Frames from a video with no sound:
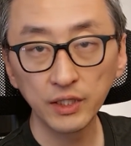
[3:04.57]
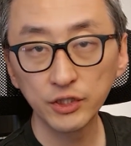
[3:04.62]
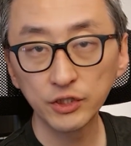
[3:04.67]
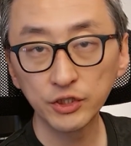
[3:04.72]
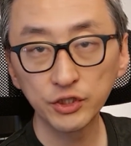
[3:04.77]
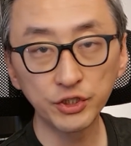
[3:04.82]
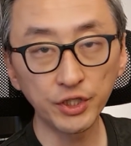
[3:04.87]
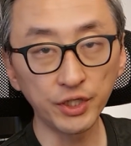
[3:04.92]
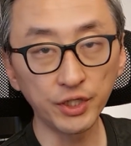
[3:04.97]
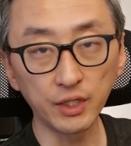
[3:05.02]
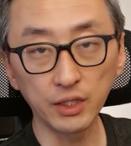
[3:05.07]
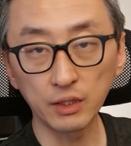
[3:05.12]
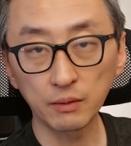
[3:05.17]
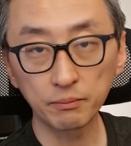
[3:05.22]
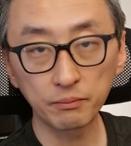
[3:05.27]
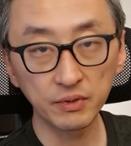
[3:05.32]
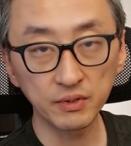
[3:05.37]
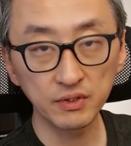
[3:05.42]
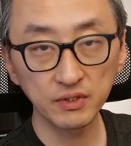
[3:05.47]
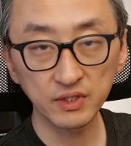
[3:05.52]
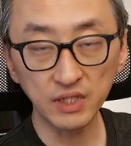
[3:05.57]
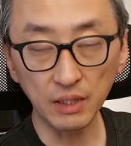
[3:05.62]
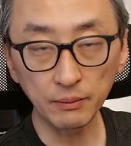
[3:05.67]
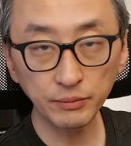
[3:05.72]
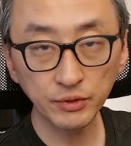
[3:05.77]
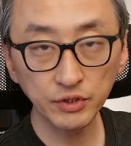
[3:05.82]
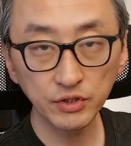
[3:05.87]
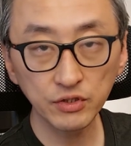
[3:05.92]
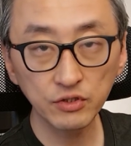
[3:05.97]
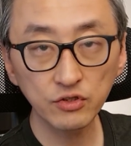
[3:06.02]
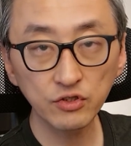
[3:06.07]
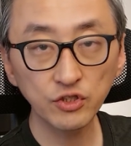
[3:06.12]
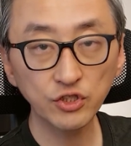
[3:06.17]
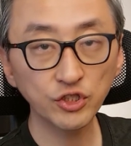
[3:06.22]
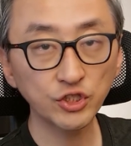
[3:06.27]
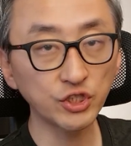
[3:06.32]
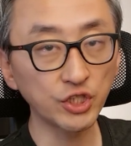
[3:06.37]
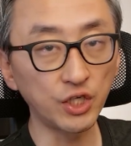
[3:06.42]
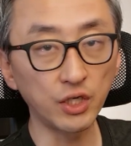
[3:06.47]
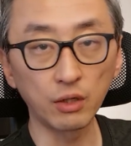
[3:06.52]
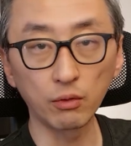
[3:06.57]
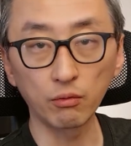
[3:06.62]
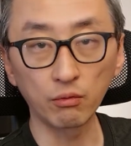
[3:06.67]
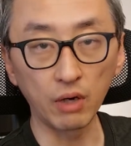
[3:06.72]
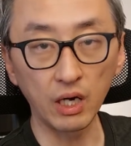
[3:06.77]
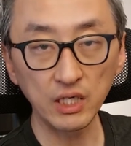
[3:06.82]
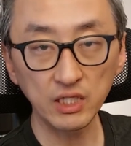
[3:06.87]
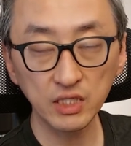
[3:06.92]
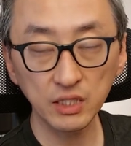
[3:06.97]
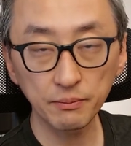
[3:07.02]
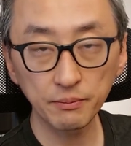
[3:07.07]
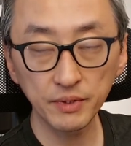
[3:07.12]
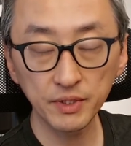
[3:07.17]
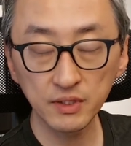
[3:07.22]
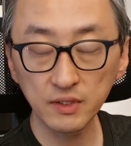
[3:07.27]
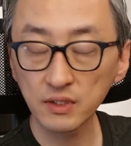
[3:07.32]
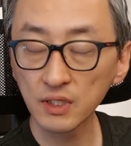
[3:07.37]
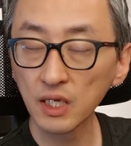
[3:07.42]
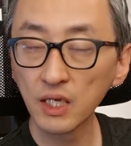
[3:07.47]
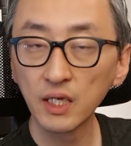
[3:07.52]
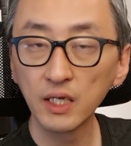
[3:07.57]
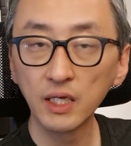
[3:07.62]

share perceptions, share recipes,